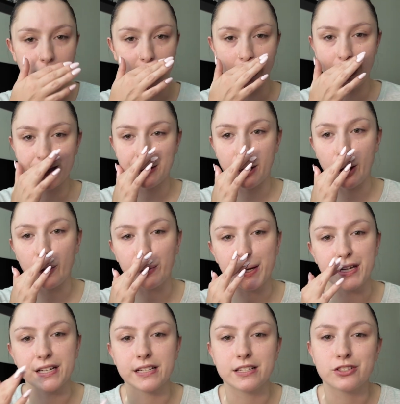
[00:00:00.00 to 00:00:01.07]
And I thought we
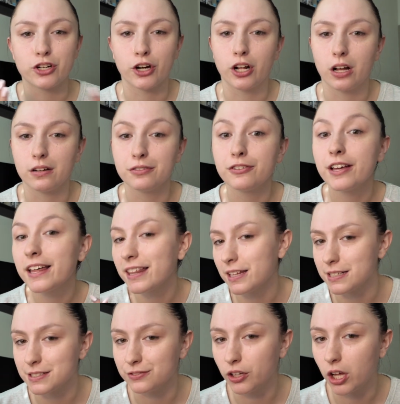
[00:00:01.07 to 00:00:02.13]
could start off
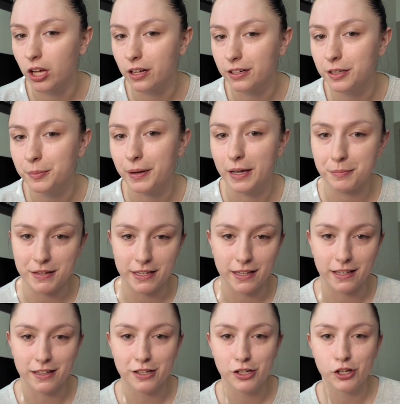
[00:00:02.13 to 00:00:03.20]
this vlog by
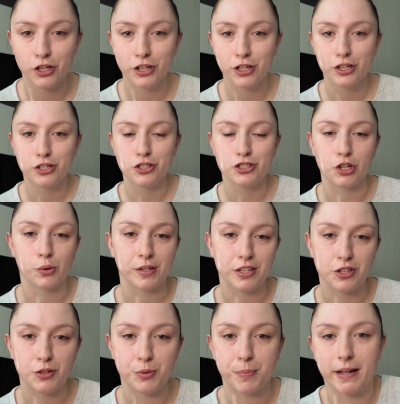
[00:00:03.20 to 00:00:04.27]
me showing
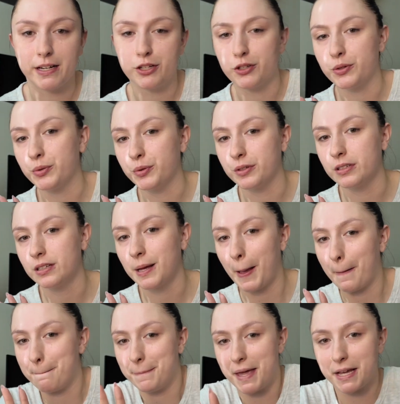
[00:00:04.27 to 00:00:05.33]
you my new
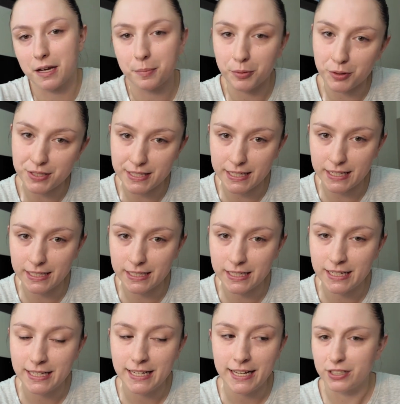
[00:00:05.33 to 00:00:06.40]
makeup routine.
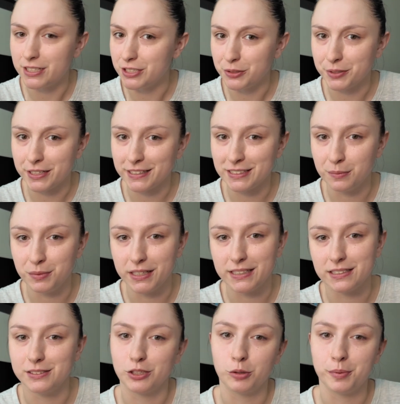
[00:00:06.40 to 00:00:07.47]
I started doing some
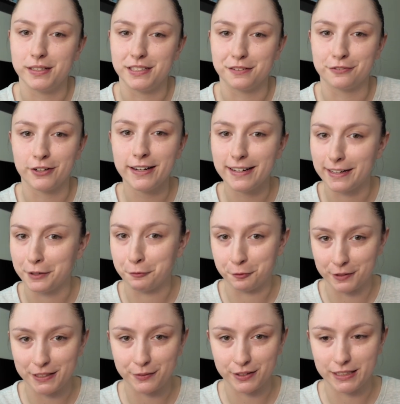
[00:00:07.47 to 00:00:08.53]
things a little bit different and I
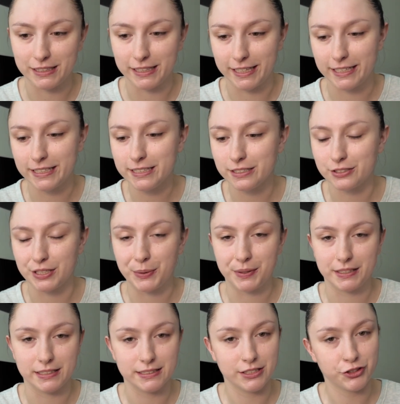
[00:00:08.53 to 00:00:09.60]
really like it, so I
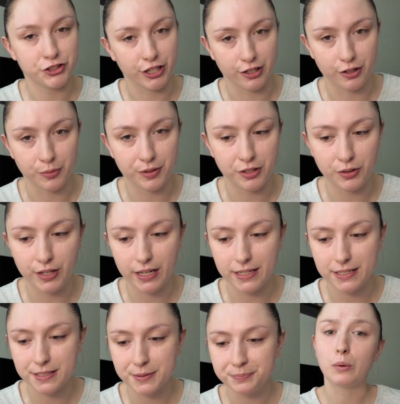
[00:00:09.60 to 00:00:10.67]
wanted to share it with you
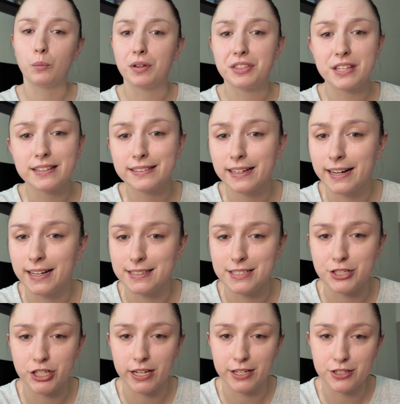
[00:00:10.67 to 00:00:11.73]
guys. One thing that
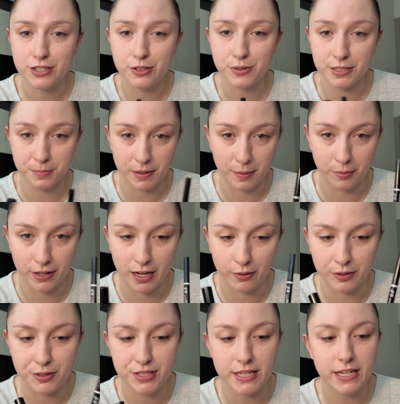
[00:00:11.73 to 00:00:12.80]
hasn't changed though is my brow
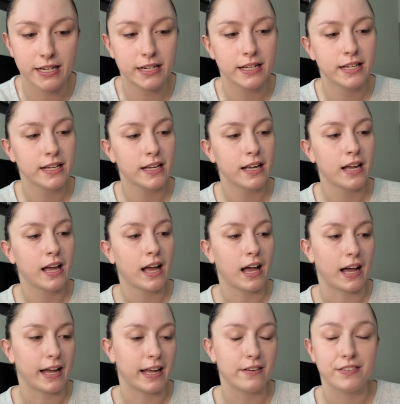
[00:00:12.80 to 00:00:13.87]
routine.
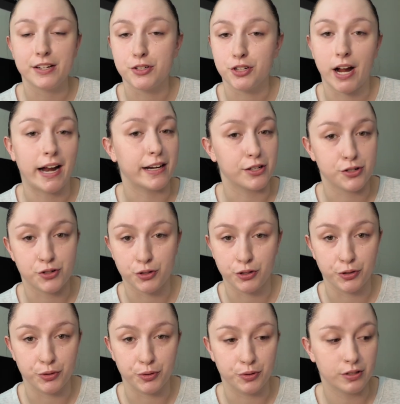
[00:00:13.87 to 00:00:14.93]
I have a tried and
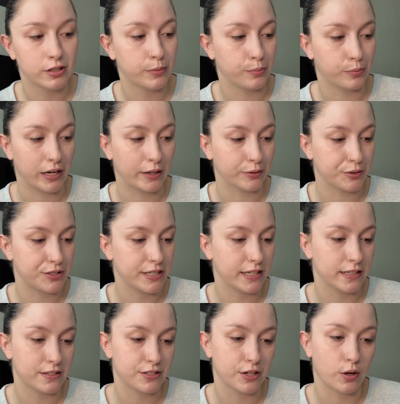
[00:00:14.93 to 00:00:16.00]
true brow
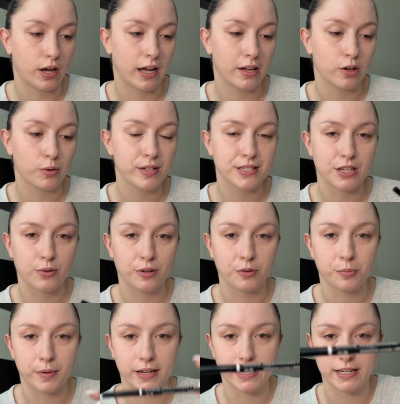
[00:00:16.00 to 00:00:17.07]
routine, so I always go in
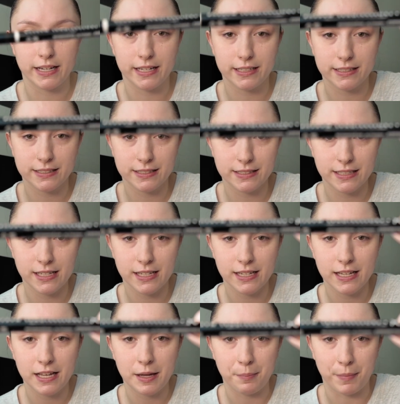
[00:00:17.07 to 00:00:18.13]
with my NYX
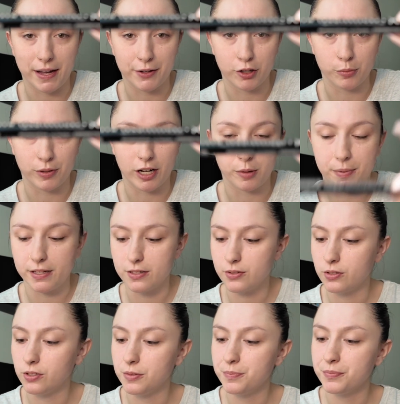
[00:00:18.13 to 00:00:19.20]
micro brow
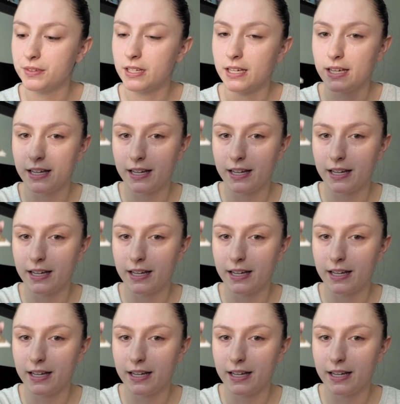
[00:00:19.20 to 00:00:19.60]
pencil